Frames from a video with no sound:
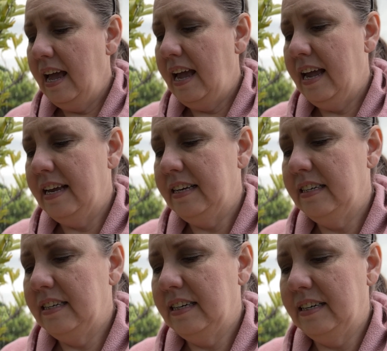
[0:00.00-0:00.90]

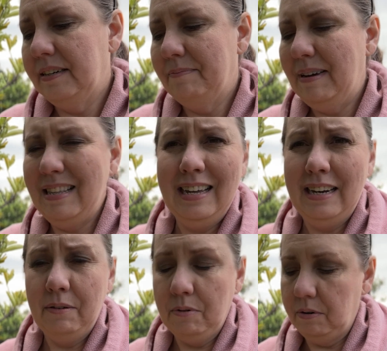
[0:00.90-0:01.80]
and then
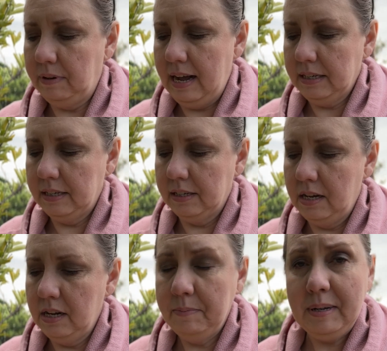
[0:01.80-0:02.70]
it won't last as long,